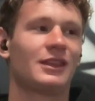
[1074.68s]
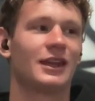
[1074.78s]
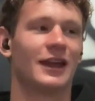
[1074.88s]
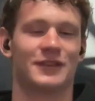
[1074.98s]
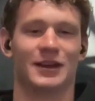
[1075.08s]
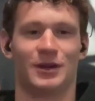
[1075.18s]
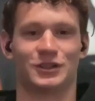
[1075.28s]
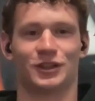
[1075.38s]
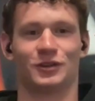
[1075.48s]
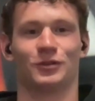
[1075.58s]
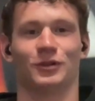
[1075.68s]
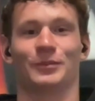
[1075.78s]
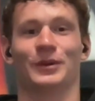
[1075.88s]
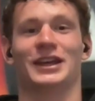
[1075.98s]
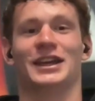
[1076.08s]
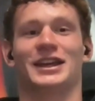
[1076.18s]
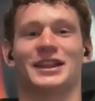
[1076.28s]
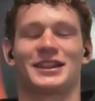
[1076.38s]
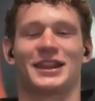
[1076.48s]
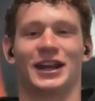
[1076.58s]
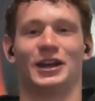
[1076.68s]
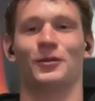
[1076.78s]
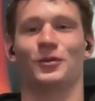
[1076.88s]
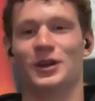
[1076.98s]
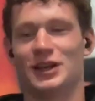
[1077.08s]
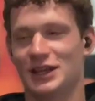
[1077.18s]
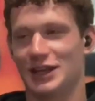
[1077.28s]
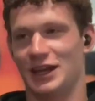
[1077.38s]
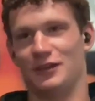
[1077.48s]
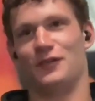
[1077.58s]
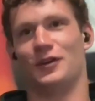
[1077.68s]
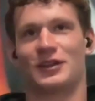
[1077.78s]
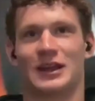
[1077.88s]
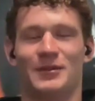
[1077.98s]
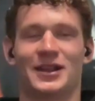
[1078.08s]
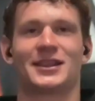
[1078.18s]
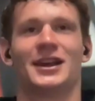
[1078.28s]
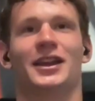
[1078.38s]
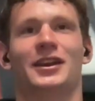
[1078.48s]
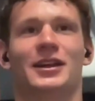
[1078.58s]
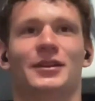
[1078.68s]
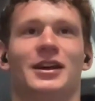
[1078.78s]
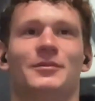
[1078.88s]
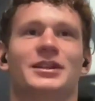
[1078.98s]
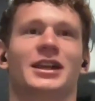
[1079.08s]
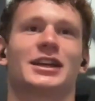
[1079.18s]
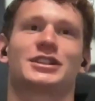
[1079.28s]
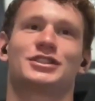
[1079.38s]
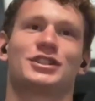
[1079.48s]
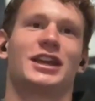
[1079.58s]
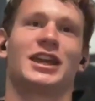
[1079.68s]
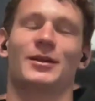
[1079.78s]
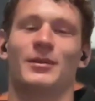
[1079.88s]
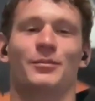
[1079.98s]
have done much cold calling, but it is terrible. And the first time I started, I'd be like shaking in my